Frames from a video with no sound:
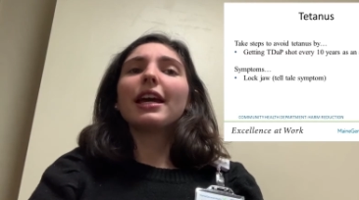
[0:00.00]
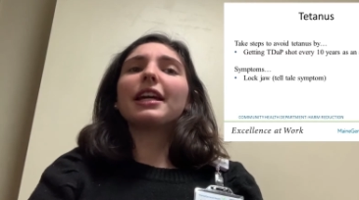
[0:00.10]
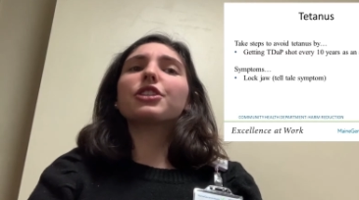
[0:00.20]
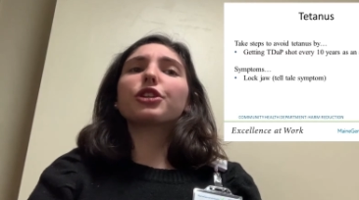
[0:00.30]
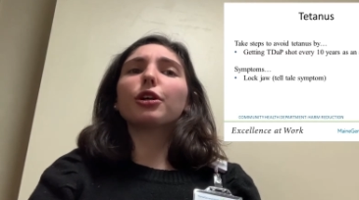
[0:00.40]

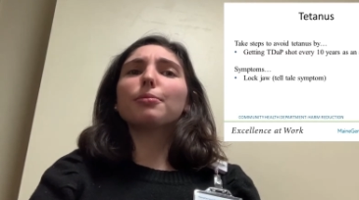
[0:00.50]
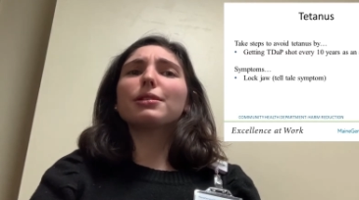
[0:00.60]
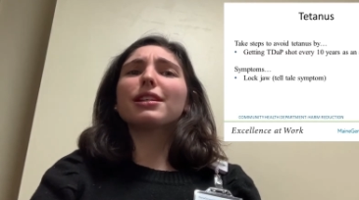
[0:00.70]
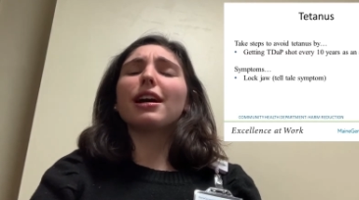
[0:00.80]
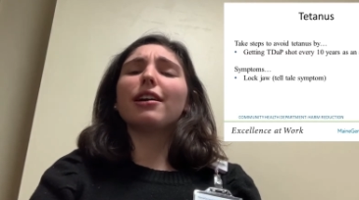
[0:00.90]
In
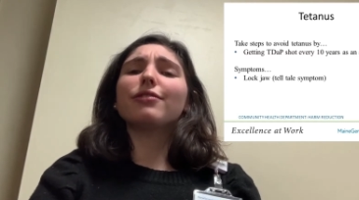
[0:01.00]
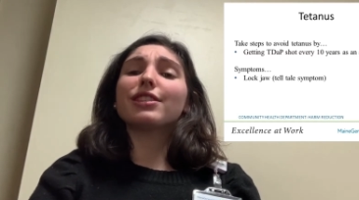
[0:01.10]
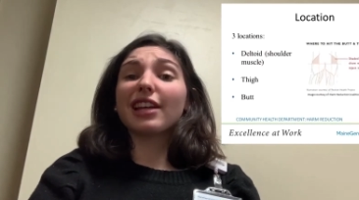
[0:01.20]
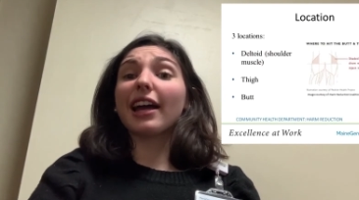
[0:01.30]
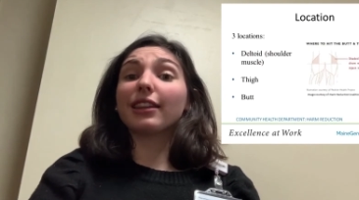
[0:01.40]
terms of
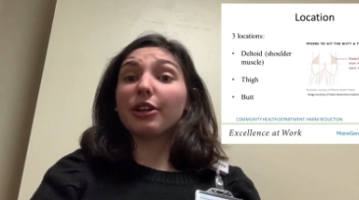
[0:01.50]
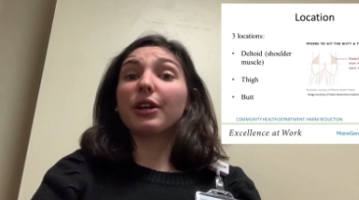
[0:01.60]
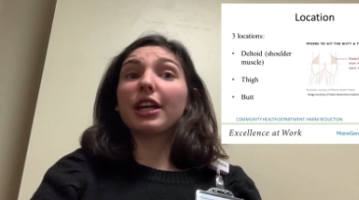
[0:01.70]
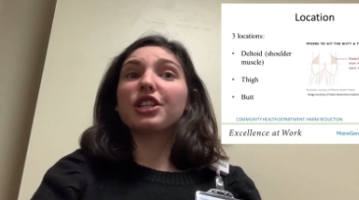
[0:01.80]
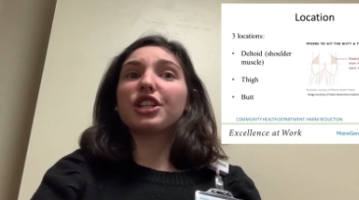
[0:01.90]
site
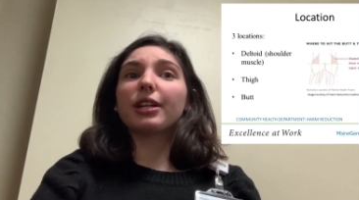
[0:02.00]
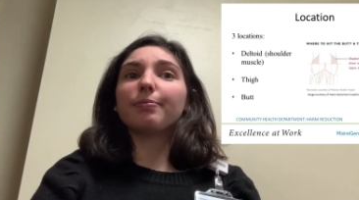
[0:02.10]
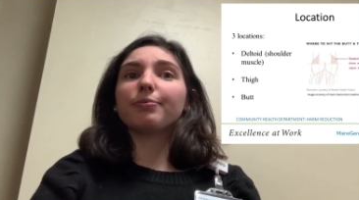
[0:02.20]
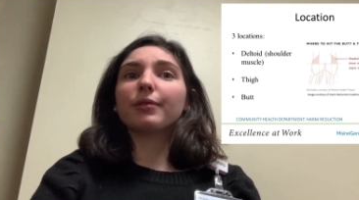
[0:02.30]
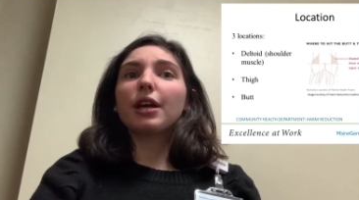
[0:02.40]

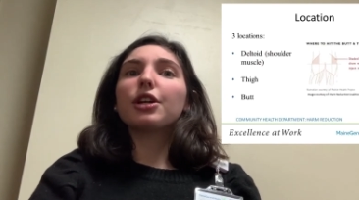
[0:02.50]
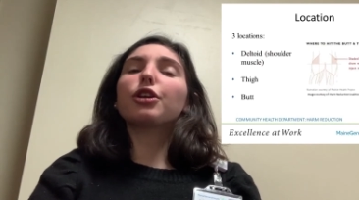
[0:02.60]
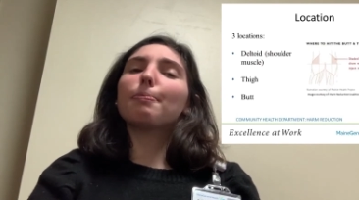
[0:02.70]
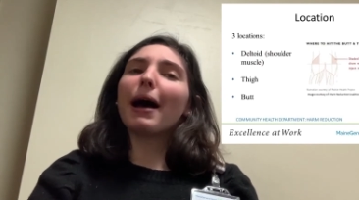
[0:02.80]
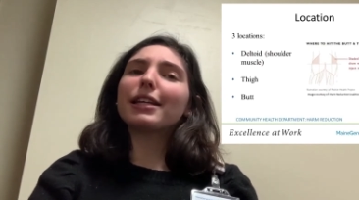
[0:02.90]
location,
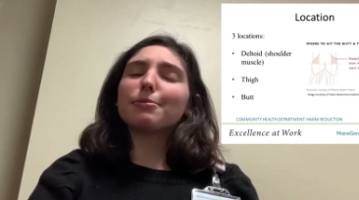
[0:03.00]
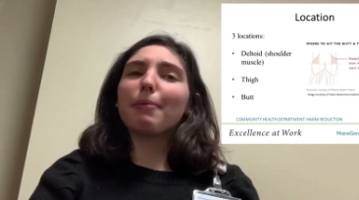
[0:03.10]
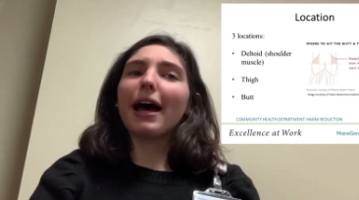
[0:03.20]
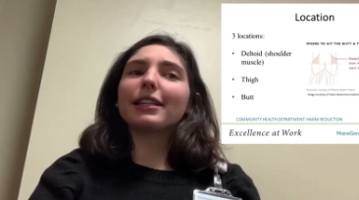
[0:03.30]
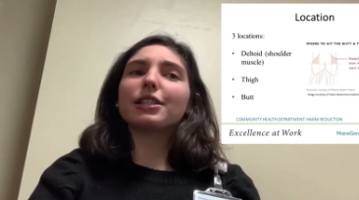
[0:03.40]
your best
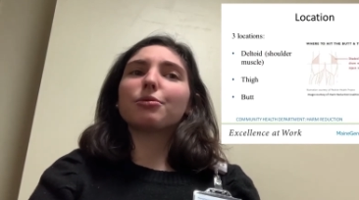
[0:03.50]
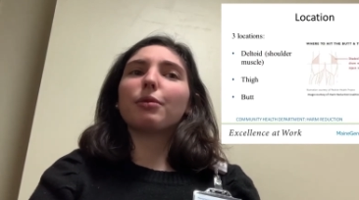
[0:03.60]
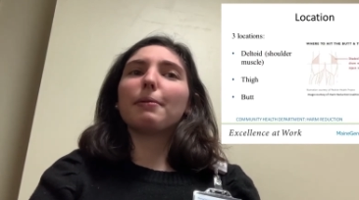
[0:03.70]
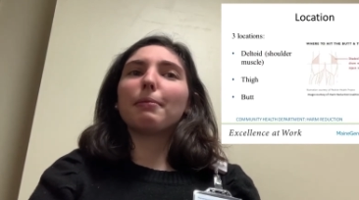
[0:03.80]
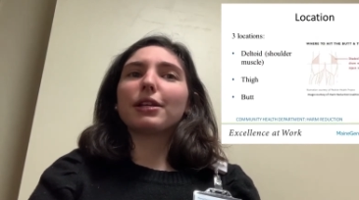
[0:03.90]
bets
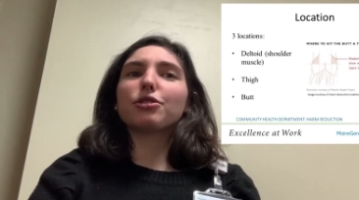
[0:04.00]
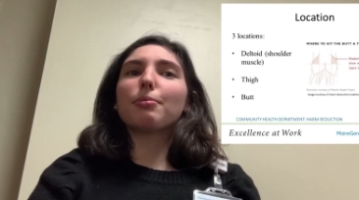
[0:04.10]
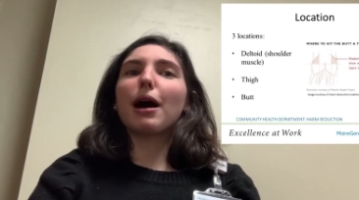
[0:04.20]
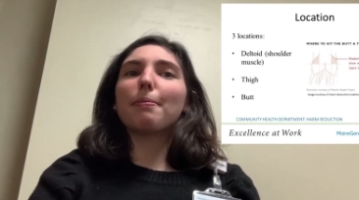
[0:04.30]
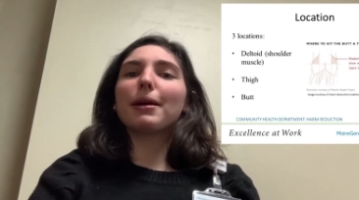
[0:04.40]
when muscle
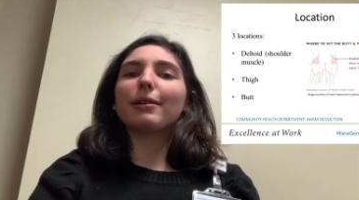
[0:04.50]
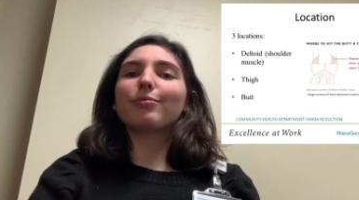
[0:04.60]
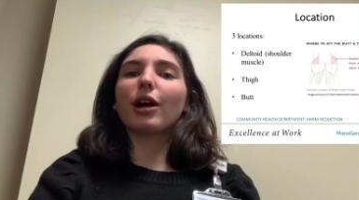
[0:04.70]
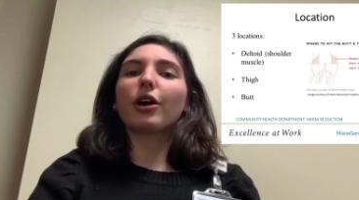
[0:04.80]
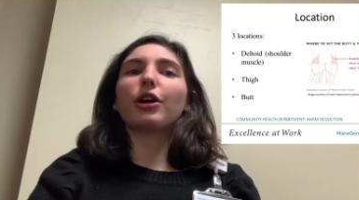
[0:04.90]

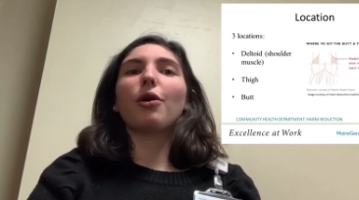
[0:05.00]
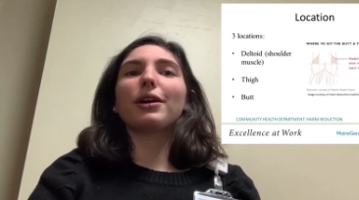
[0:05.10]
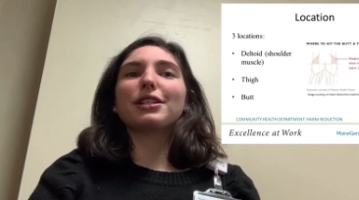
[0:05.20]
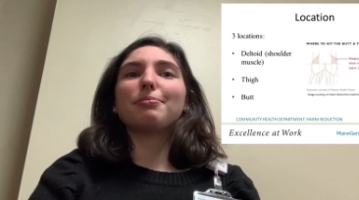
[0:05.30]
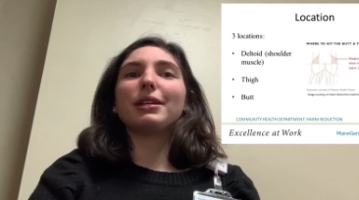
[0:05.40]
popping are
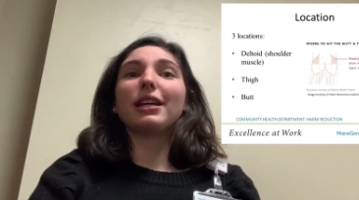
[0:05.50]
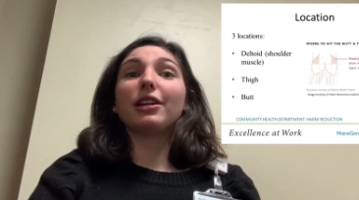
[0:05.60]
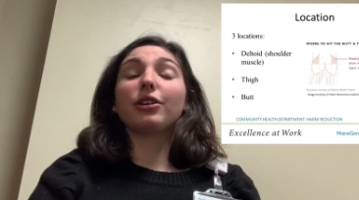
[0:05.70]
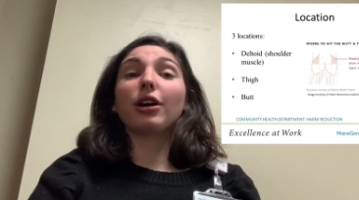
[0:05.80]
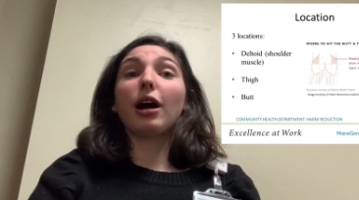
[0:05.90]
going to be
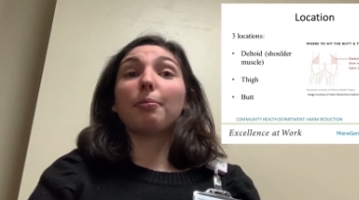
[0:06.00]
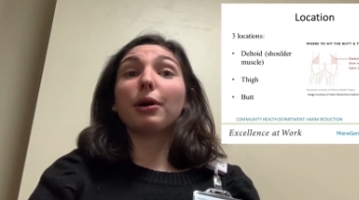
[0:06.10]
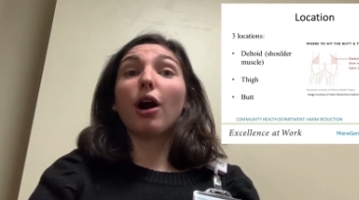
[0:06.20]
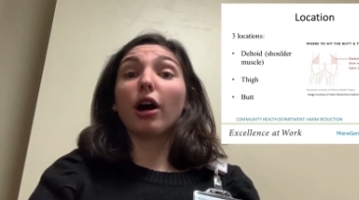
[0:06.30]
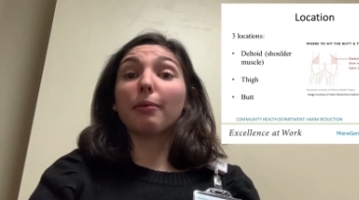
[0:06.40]
in your upper
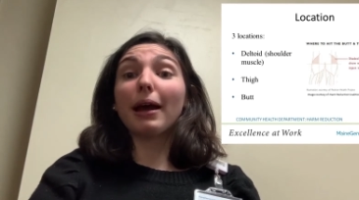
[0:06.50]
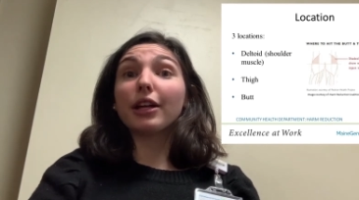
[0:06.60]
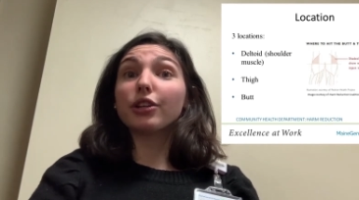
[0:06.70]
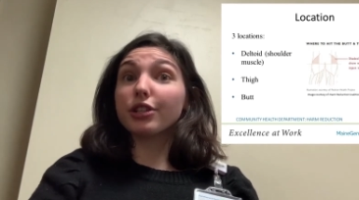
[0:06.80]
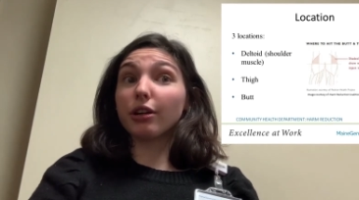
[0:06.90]
arm at
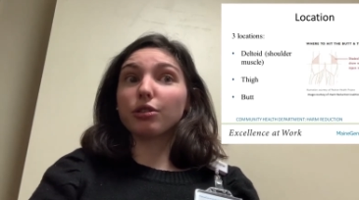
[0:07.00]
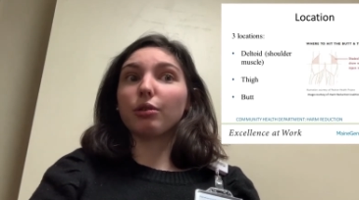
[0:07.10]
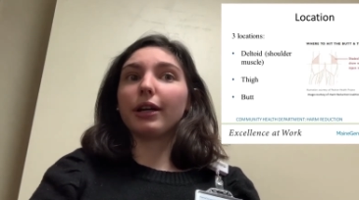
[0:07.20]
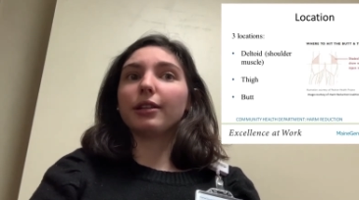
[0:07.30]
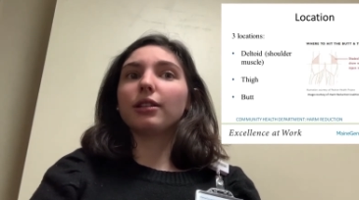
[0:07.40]
your
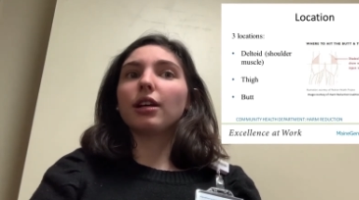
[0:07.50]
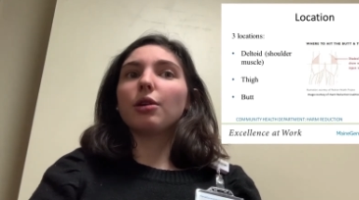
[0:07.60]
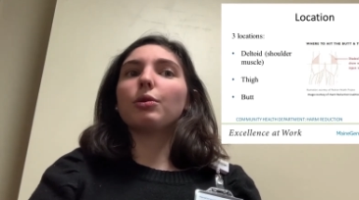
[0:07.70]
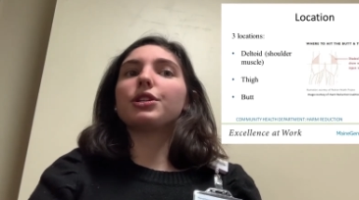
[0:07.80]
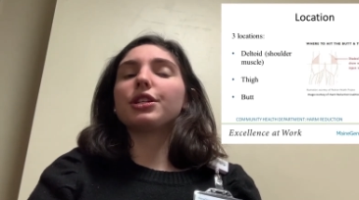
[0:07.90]
deltoid,
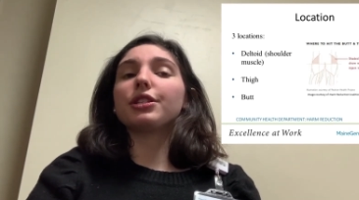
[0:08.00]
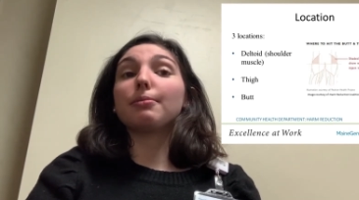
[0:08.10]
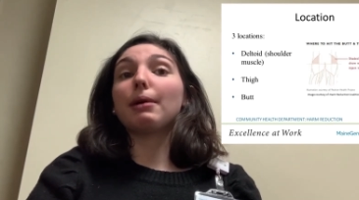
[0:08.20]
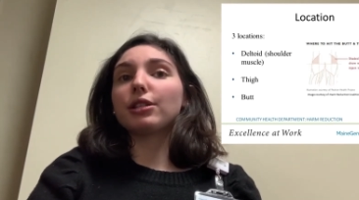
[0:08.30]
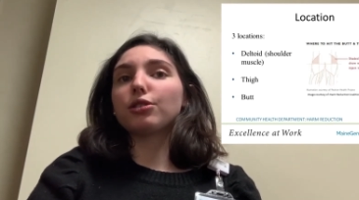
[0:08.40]
which is the
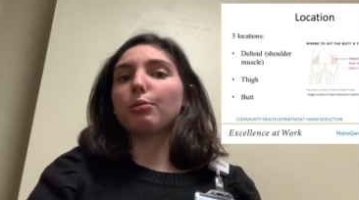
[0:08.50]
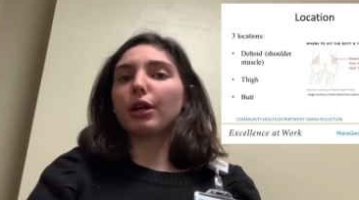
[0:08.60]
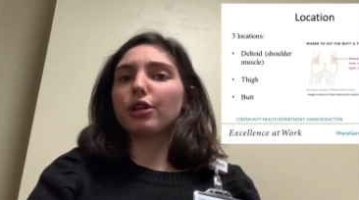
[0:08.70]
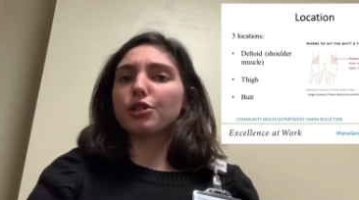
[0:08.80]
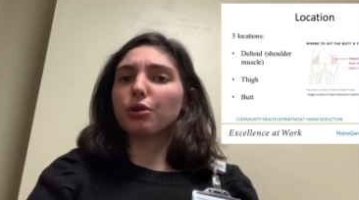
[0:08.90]
muscle where
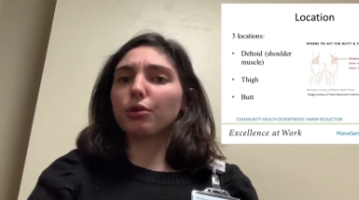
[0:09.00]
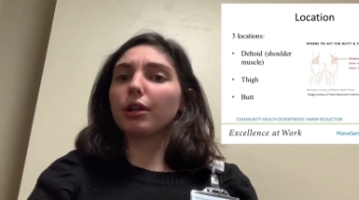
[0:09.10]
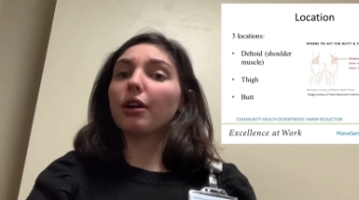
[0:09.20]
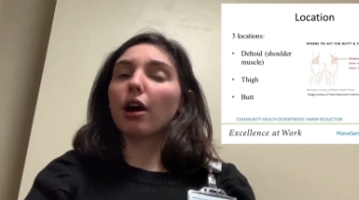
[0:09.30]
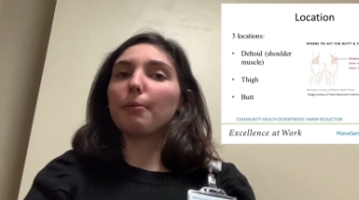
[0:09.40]
your shoulder
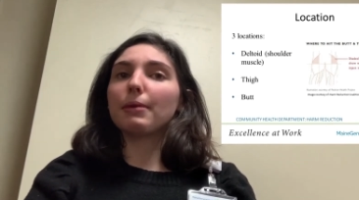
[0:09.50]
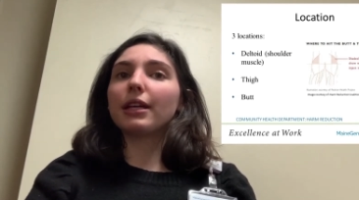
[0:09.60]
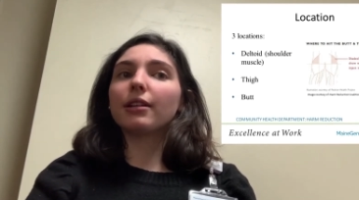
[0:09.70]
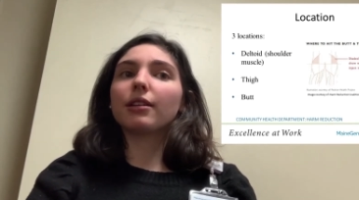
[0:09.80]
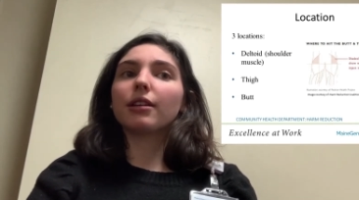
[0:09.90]
and arm meet,